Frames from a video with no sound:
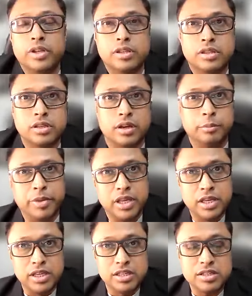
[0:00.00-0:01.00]
with
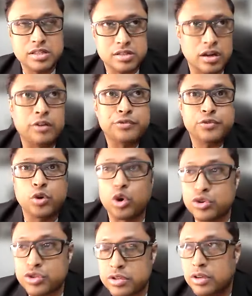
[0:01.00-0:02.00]
biggies, of
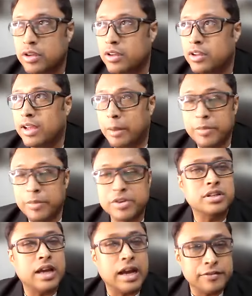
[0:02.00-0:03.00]
course,
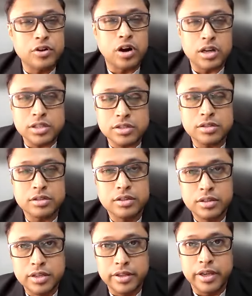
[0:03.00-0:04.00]
Amazon have got
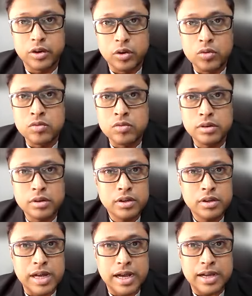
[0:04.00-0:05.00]
their own
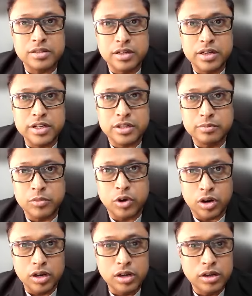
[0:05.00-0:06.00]
acceleration
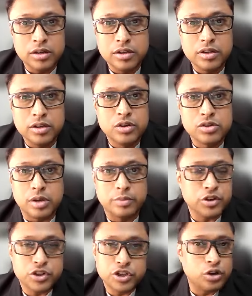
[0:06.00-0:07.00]
model. So I'm
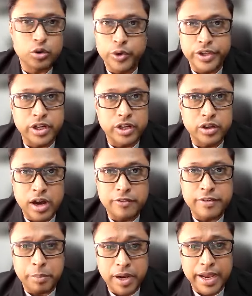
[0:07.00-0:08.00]
not sure whether you have
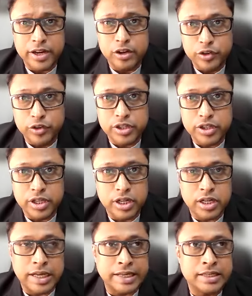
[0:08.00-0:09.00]
applied over
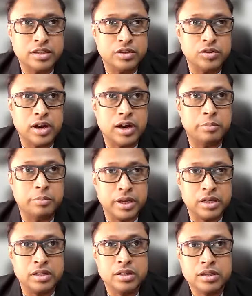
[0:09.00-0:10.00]
there and you have
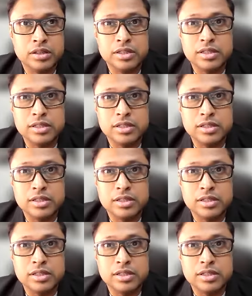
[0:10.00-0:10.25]
been